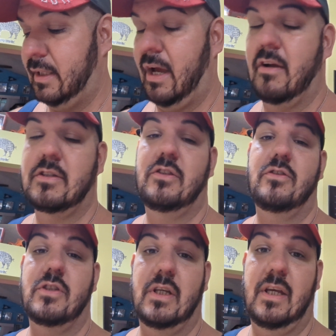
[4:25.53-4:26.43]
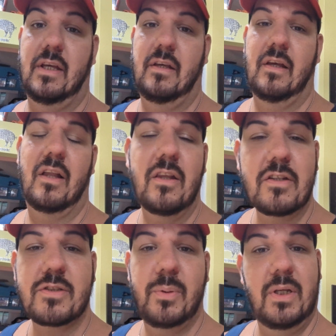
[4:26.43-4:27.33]
Carrot's usually a
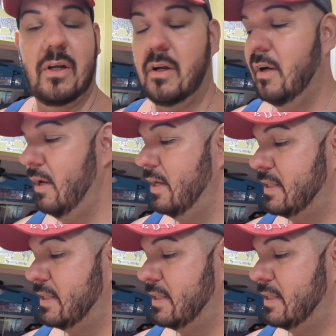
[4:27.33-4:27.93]
little sweeter,